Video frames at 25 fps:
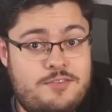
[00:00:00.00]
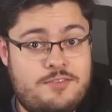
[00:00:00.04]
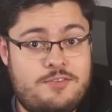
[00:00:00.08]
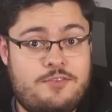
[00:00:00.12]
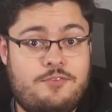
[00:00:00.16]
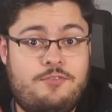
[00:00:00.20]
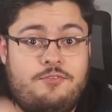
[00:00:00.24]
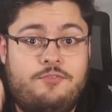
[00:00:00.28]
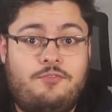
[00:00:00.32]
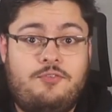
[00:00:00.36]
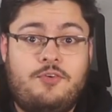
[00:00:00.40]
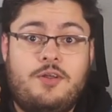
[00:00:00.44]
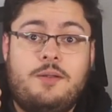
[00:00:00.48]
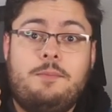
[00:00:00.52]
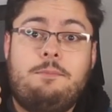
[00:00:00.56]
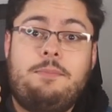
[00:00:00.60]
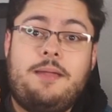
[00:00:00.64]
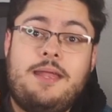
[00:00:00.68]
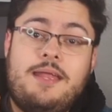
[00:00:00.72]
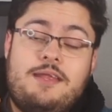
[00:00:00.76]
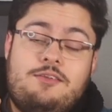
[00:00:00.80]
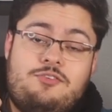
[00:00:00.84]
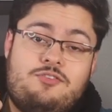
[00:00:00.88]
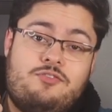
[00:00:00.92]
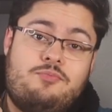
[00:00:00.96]
is the front
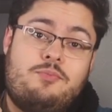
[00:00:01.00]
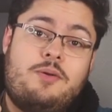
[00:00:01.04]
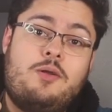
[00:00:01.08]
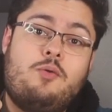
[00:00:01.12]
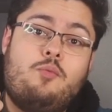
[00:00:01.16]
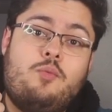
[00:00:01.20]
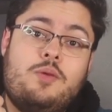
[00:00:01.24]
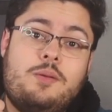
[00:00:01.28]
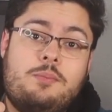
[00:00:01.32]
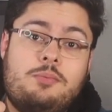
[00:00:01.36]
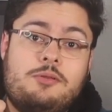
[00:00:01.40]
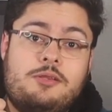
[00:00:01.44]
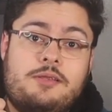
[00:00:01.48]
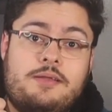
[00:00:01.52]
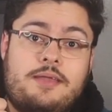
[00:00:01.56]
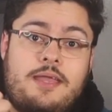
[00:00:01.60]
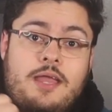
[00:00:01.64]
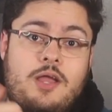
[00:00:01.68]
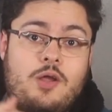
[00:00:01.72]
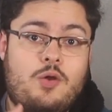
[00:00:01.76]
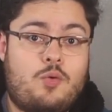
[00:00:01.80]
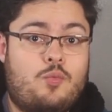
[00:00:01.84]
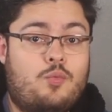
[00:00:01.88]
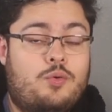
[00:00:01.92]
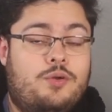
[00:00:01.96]
page of my Webull
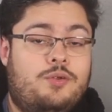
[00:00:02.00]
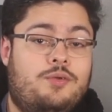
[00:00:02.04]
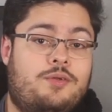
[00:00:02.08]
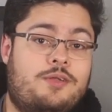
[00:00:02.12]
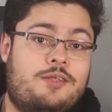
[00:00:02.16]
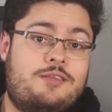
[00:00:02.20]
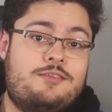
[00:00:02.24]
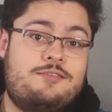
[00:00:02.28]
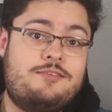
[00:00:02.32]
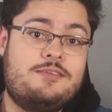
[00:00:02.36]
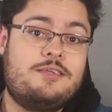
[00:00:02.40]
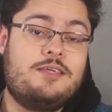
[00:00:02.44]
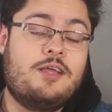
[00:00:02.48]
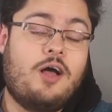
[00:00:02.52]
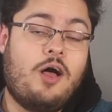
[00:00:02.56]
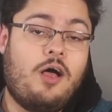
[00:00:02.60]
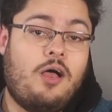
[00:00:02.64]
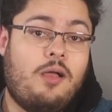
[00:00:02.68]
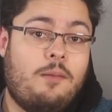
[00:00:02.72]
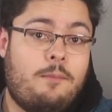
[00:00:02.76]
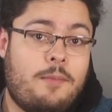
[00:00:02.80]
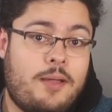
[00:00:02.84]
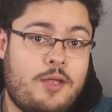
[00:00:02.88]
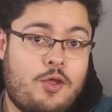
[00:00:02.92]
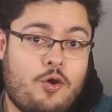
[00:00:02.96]
account where you can see
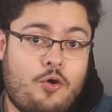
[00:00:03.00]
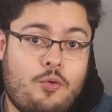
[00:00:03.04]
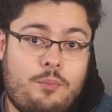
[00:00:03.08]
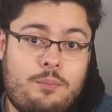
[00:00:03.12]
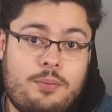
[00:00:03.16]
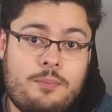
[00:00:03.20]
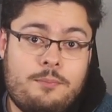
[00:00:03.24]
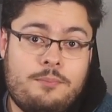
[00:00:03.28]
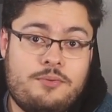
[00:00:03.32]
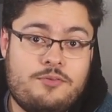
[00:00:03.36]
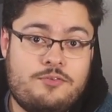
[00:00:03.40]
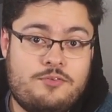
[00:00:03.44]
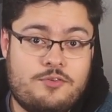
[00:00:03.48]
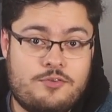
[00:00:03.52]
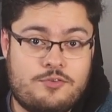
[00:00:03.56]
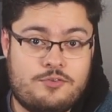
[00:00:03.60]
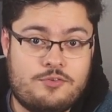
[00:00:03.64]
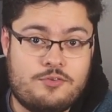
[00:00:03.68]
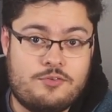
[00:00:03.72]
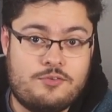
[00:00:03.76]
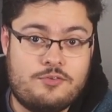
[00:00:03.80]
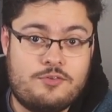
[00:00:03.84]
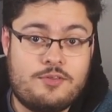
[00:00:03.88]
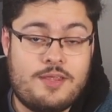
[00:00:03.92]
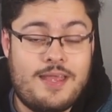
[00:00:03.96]
all my open
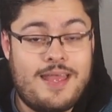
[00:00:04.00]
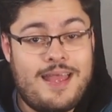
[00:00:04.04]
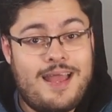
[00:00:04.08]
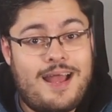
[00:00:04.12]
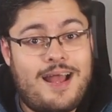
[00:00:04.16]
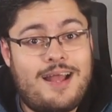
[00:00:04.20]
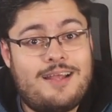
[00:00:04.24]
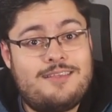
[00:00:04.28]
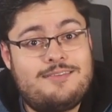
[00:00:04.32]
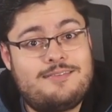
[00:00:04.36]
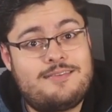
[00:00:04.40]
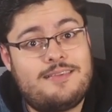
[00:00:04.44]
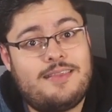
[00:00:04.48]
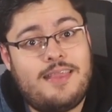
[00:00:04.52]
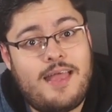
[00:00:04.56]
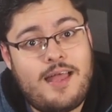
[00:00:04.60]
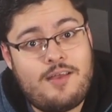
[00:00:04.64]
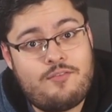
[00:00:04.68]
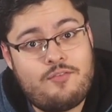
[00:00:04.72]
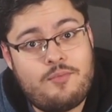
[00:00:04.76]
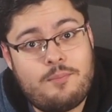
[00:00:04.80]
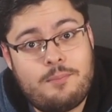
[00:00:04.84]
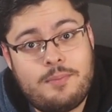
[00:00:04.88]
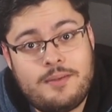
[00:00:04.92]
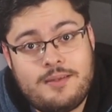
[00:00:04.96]
positions. I still
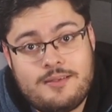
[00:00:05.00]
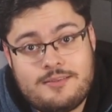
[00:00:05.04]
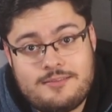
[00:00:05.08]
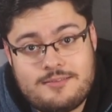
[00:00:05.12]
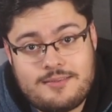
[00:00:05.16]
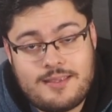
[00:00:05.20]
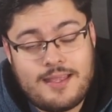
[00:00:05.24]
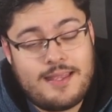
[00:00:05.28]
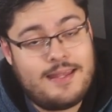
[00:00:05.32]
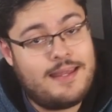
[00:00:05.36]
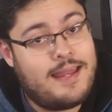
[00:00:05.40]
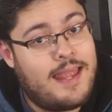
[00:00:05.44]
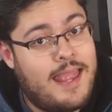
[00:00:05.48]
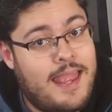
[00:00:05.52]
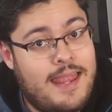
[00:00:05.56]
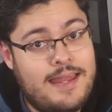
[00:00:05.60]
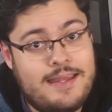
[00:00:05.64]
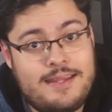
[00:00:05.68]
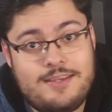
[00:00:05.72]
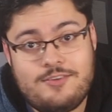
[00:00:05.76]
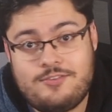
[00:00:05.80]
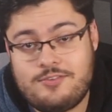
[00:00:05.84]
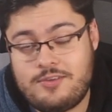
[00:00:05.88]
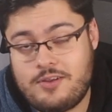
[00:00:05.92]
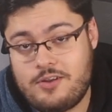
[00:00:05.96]
haven't been assigned
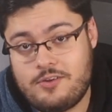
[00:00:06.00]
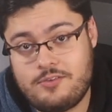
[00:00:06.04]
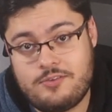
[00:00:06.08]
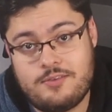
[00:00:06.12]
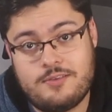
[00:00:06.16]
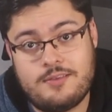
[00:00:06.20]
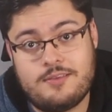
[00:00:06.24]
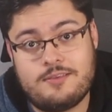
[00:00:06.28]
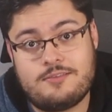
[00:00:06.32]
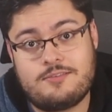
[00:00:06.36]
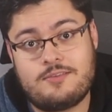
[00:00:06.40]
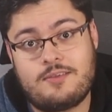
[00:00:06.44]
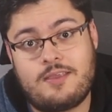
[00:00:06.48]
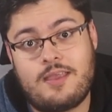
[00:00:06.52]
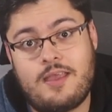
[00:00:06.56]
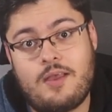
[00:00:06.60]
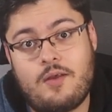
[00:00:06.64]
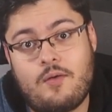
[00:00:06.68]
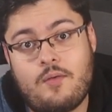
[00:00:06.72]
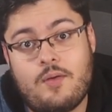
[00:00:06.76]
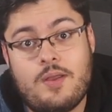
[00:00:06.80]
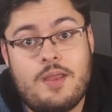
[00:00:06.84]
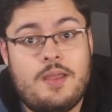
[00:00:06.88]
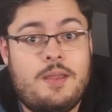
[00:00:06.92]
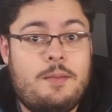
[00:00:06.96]
any shares in this
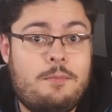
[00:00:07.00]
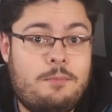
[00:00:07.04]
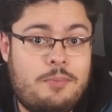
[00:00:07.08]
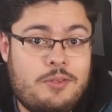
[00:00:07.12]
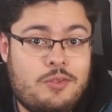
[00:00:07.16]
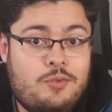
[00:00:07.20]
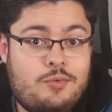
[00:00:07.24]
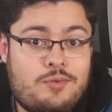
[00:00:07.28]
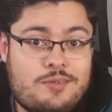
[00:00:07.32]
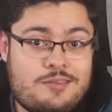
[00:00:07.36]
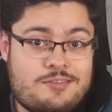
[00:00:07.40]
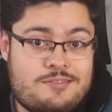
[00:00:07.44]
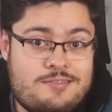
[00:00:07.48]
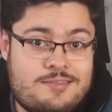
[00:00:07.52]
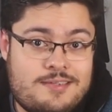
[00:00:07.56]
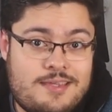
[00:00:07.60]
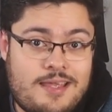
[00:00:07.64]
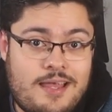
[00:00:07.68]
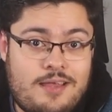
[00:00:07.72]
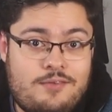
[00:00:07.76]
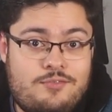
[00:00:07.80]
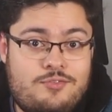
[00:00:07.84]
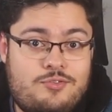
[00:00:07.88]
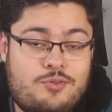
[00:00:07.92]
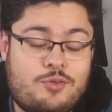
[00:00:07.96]
account, but you can see
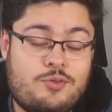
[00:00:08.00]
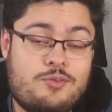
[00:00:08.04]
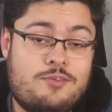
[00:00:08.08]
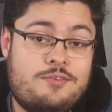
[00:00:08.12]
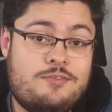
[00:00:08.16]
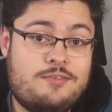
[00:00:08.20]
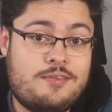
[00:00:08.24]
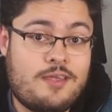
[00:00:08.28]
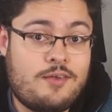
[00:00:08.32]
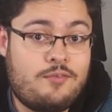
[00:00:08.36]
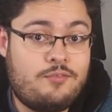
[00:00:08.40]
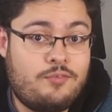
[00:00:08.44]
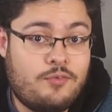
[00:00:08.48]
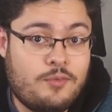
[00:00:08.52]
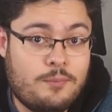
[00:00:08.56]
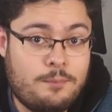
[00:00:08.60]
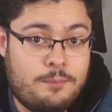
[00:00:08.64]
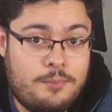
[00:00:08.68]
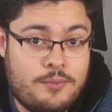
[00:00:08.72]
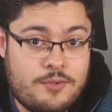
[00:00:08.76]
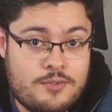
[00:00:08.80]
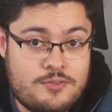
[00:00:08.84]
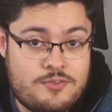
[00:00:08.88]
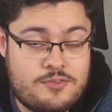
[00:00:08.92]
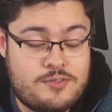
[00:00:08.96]
I've sold several
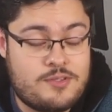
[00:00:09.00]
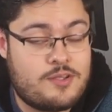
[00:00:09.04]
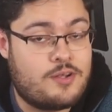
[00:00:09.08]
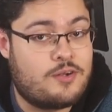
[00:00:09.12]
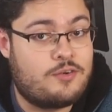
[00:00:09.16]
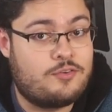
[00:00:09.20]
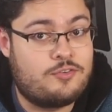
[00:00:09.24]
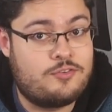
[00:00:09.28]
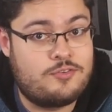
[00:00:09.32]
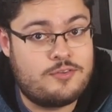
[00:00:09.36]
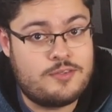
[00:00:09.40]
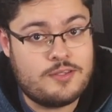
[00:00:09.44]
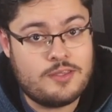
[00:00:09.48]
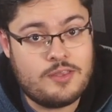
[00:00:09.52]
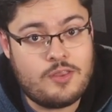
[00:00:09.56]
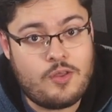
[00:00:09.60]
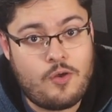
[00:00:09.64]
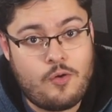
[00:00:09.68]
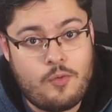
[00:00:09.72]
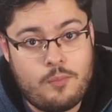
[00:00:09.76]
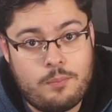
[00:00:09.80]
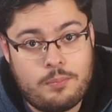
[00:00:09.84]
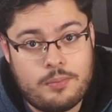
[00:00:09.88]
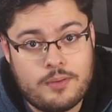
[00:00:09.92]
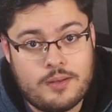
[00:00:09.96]
puts that are still
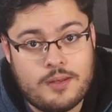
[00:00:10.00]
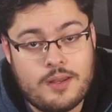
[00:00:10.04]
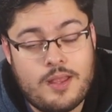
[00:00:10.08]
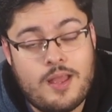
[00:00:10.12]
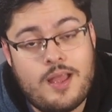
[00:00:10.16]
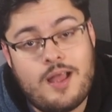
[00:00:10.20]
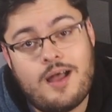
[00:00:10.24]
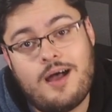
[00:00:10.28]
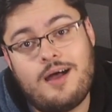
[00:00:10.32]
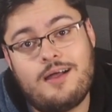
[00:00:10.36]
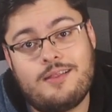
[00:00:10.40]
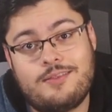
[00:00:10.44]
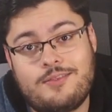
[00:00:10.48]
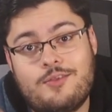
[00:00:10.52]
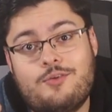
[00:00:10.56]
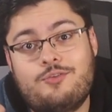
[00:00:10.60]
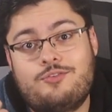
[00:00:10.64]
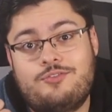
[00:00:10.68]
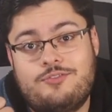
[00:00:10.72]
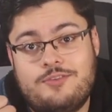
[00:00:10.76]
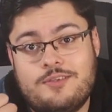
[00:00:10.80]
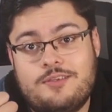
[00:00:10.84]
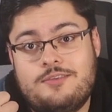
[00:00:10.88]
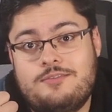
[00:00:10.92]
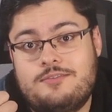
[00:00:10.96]
open on those
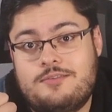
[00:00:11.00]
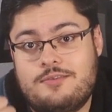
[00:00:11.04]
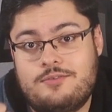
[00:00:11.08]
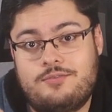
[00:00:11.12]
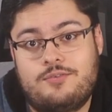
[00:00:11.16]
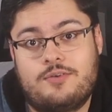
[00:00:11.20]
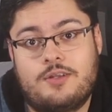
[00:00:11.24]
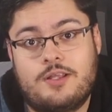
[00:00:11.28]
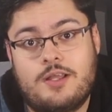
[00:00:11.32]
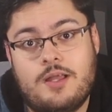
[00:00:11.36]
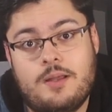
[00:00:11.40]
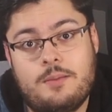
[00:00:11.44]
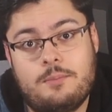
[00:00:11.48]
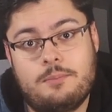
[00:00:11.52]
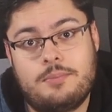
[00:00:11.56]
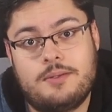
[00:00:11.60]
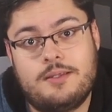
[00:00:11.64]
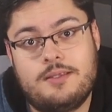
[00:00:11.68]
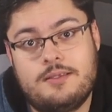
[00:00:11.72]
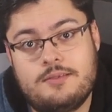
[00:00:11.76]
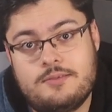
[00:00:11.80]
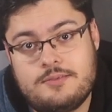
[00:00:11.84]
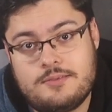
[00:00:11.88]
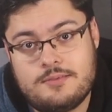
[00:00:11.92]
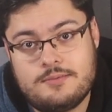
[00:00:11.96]
6 different
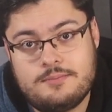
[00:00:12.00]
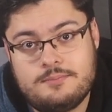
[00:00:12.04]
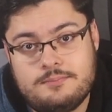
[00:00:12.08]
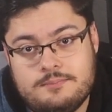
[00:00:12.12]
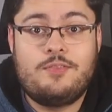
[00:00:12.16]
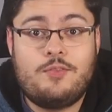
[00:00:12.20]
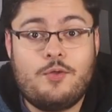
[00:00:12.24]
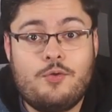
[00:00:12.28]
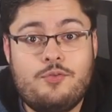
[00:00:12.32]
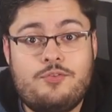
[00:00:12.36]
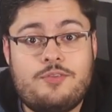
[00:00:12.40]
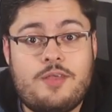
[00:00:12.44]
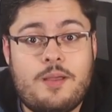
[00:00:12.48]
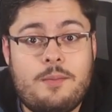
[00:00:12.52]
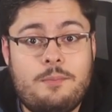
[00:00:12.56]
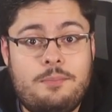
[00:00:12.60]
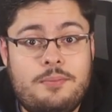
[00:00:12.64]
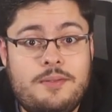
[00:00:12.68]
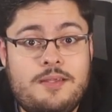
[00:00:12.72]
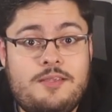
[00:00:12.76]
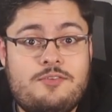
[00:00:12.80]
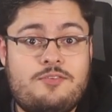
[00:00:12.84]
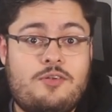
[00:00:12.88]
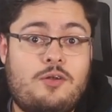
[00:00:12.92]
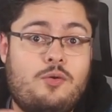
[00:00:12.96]
companies. Those
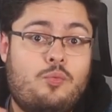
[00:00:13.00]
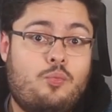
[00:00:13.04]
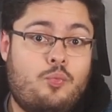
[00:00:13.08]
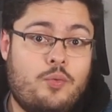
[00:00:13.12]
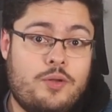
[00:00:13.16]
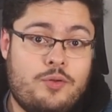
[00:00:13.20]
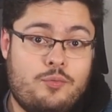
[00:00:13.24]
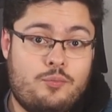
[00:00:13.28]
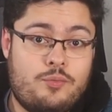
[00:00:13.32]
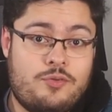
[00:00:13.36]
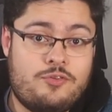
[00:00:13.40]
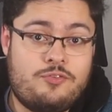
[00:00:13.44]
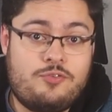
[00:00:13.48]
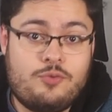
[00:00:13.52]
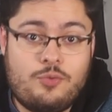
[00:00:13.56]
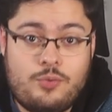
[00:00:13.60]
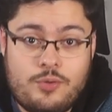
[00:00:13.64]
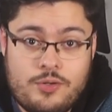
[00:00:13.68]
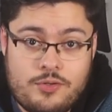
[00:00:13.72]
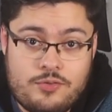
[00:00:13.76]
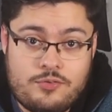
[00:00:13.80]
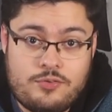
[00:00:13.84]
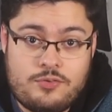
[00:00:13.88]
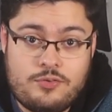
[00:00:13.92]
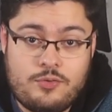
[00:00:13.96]
companies are WYNN
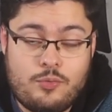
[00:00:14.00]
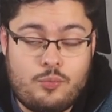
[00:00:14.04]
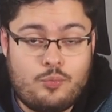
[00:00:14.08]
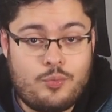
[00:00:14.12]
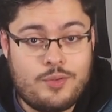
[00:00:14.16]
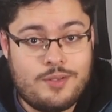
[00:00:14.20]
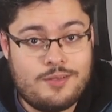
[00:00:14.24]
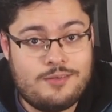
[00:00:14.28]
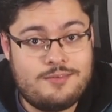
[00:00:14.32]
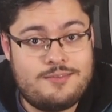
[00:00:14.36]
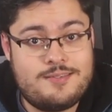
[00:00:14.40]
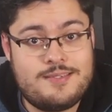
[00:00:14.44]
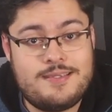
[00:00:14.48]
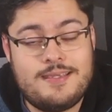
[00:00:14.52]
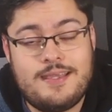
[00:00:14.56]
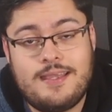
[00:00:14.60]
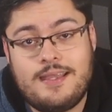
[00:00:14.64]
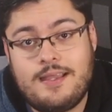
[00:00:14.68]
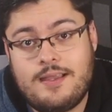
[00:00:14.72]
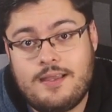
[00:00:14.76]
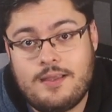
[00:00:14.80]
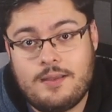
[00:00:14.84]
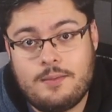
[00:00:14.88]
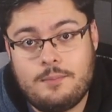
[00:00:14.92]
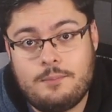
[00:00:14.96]
Resorts, Realty
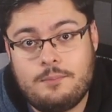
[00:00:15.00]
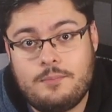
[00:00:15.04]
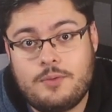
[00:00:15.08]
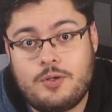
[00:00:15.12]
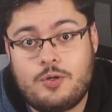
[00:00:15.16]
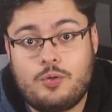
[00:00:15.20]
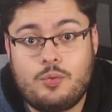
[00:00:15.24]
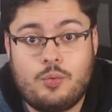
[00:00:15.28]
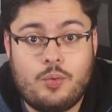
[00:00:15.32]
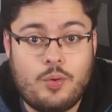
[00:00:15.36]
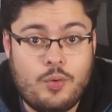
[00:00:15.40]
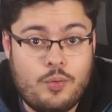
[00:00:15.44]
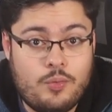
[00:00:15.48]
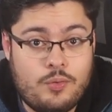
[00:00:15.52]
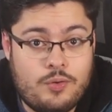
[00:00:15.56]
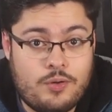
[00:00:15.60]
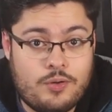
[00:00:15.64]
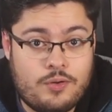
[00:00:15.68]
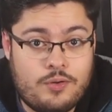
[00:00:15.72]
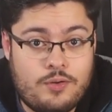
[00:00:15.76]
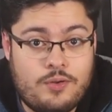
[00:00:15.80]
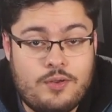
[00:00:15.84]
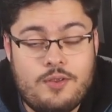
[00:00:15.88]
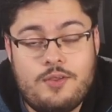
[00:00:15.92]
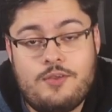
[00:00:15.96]
Income,
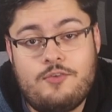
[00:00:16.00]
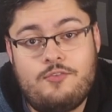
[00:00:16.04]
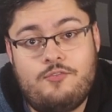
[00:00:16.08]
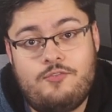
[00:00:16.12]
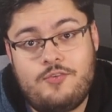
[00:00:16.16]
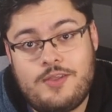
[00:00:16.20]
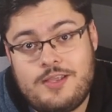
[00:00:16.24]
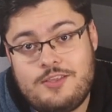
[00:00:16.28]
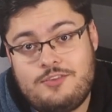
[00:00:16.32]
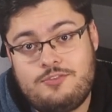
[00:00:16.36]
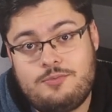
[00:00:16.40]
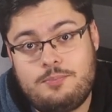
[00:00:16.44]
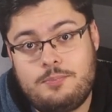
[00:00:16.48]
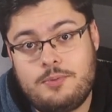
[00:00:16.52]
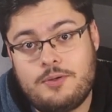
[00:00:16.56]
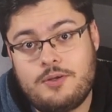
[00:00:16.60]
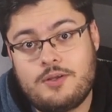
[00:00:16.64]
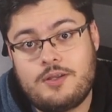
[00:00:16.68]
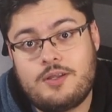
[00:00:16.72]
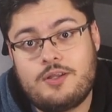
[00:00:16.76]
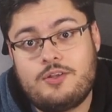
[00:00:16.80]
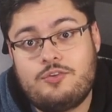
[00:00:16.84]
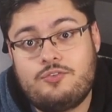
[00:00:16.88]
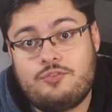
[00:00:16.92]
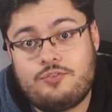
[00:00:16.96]
Kroger,
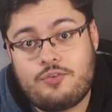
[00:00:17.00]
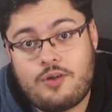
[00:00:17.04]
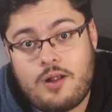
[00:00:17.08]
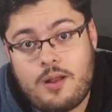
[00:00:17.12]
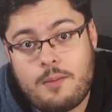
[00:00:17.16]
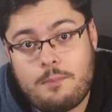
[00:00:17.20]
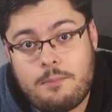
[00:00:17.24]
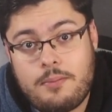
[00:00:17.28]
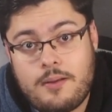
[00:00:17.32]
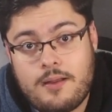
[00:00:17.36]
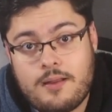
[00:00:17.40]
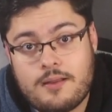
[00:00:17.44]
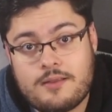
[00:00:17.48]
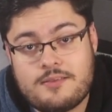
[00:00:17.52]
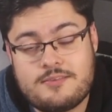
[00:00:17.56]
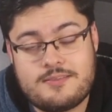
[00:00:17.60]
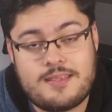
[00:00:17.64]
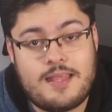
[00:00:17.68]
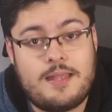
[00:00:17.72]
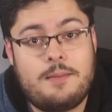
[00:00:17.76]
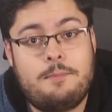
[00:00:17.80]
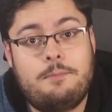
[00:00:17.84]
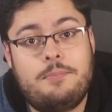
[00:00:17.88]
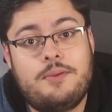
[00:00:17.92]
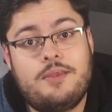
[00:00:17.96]
Facebook, Dropbox,
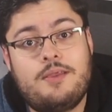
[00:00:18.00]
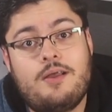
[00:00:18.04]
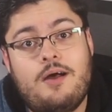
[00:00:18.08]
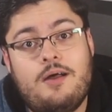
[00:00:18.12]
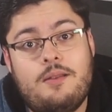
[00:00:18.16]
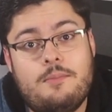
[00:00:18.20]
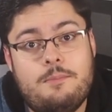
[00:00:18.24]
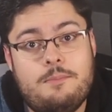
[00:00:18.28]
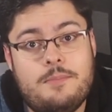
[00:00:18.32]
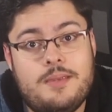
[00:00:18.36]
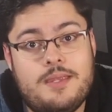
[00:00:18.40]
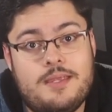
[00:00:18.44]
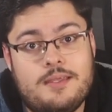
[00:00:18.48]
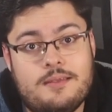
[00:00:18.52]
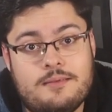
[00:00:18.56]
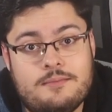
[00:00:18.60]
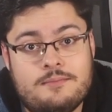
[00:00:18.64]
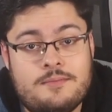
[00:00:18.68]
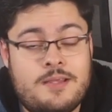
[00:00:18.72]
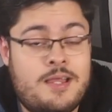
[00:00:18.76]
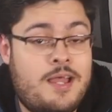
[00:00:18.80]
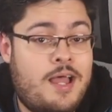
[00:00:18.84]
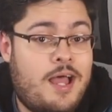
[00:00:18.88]
and Beyond Meat.